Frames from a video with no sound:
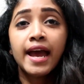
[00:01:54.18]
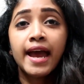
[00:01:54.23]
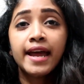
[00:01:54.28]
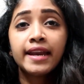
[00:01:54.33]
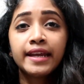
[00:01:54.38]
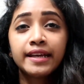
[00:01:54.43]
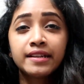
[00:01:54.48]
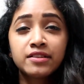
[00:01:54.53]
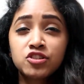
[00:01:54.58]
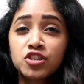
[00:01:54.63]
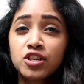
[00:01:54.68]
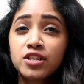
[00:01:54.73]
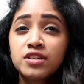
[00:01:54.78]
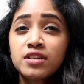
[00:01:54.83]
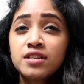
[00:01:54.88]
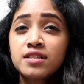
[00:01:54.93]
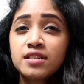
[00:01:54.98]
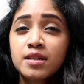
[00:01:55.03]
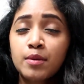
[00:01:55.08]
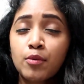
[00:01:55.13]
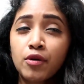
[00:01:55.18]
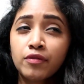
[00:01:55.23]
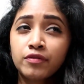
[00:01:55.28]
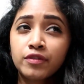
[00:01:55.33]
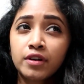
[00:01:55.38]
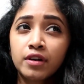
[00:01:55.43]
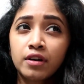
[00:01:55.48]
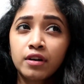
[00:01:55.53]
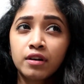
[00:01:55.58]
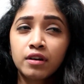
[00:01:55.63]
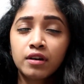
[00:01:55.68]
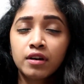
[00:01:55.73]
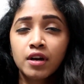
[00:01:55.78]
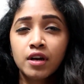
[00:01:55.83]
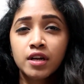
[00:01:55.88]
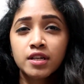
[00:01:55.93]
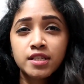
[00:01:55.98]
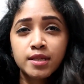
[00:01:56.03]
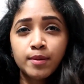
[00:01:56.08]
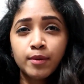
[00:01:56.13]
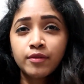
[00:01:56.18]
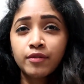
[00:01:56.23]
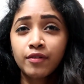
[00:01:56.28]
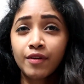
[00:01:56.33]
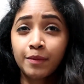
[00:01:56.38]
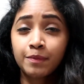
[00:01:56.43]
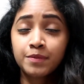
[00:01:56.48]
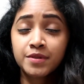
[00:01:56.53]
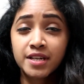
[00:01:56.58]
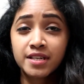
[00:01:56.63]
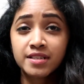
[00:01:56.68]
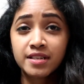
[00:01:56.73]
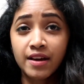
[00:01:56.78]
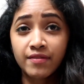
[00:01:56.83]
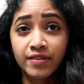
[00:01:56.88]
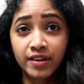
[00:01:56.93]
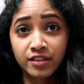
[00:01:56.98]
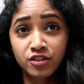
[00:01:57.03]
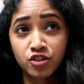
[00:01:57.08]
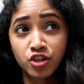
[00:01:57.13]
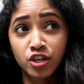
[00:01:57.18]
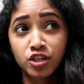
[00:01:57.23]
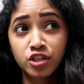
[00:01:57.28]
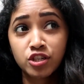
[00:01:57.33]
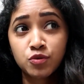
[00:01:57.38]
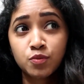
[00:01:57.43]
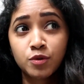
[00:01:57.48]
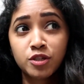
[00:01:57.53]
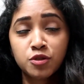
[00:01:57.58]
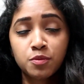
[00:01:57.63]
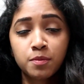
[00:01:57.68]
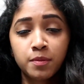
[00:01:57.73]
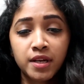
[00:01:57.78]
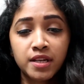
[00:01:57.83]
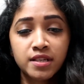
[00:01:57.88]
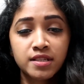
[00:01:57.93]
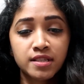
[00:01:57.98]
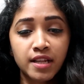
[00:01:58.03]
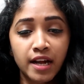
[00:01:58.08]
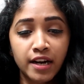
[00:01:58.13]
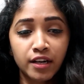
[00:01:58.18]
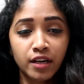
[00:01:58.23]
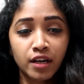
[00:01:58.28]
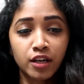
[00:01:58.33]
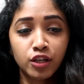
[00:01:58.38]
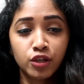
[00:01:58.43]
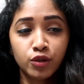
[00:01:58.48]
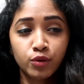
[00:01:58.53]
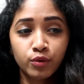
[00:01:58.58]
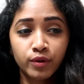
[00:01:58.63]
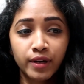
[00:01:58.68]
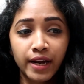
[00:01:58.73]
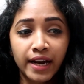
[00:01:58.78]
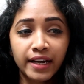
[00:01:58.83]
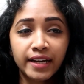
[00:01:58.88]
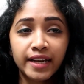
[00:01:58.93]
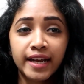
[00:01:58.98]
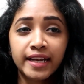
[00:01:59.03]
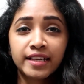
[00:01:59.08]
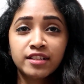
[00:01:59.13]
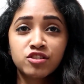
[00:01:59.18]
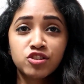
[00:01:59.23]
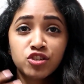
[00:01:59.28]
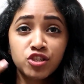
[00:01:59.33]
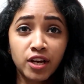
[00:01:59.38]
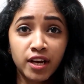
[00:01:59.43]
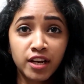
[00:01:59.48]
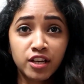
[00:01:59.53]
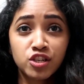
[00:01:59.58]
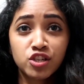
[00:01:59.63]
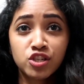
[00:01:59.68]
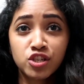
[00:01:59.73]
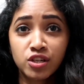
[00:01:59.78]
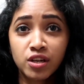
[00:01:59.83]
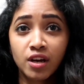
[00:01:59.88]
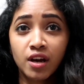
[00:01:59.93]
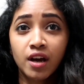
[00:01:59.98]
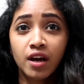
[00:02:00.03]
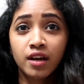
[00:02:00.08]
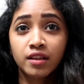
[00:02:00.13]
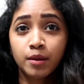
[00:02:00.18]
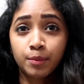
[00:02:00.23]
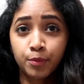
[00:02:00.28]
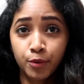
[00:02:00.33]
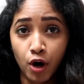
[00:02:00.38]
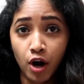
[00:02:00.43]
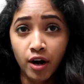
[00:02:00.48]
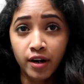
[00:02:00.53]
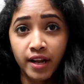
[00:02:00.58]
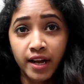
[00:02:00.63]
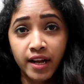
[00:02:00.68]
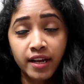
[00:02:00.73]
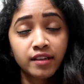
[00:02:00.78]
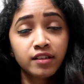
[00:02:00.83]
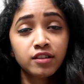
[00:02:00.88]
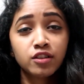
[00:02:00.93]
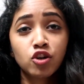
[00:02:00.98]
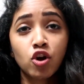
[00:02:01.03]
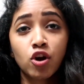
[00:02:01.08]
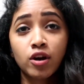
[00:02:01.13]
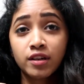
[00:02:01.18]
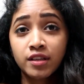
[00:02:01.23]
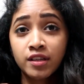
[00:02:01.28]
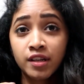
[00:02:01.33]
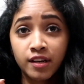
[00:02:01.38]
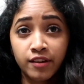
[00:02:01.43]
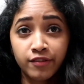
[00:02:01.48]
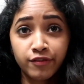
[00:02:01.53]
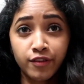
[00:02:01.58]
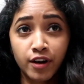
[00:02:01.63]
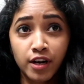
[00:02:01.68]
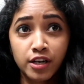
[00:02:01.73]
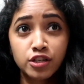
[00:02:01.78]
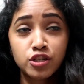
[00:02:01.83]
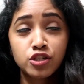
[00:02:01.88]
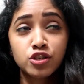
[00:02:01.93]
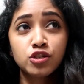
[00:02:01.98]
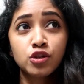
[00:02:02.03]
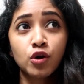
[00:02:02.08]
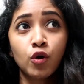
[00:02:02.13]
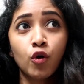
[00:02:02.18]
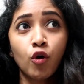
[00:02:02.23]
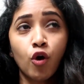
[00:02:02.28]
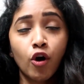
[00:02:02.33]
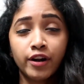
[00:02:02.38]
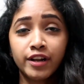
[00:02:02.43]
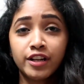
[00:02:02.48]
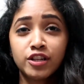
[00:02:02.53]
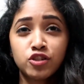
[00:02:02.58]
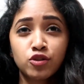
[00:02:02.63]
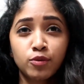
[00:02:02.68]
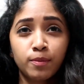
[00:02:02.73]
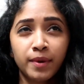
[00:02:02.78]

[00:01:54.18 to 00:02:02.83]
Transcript: and exchanges, some of the websites have exchanges, which means that you get exchanged the product, not the refund. So or else you